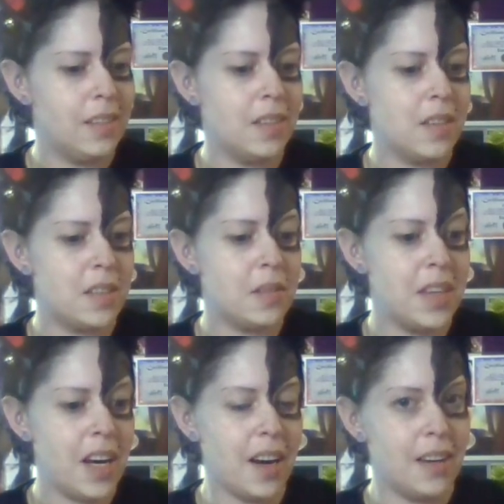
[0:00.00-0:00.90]
So
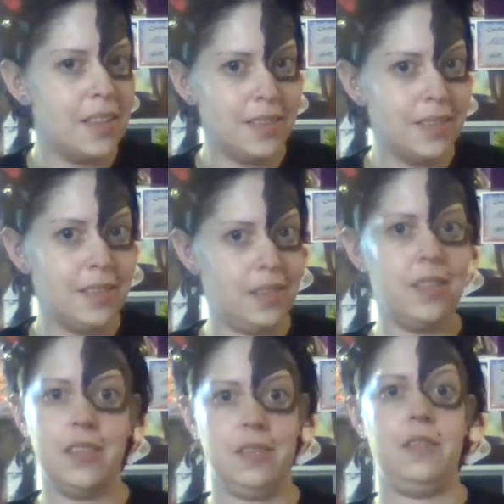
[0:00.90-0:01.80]
yeah,
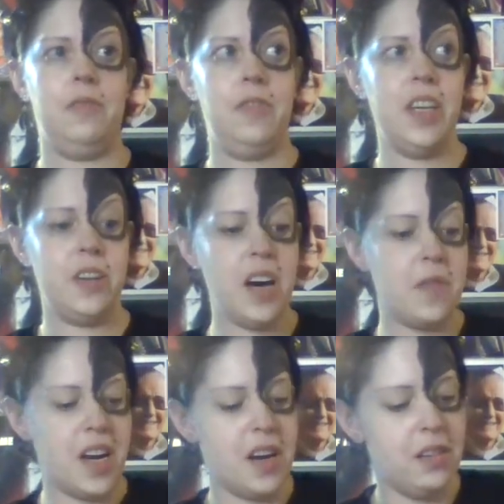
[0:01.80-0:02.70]
figure that one
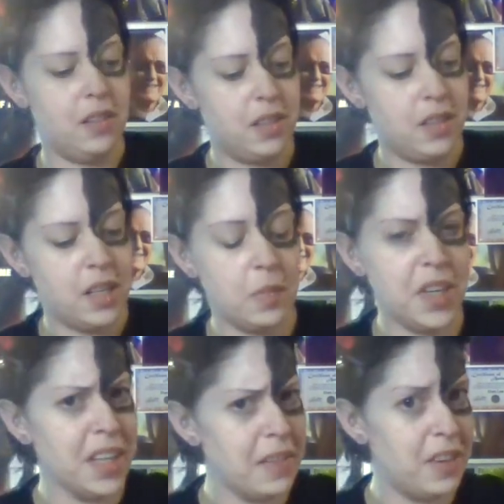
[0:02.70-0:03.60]
out. Number
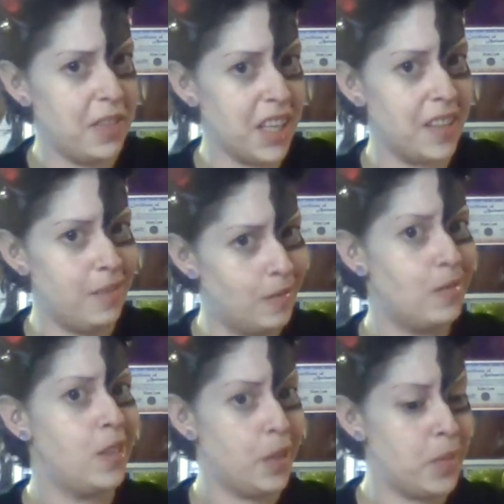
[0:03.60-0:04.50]
11 villain,
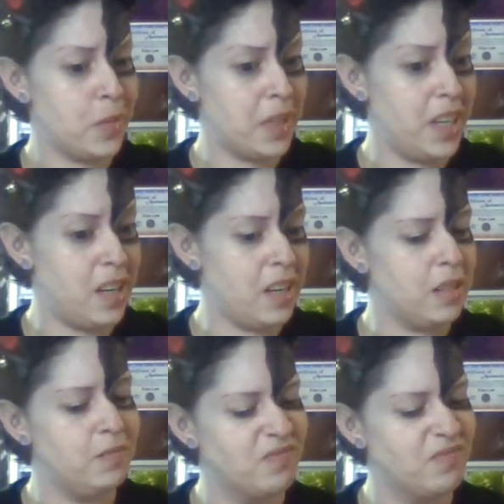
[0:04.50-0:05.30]
number 20 hero.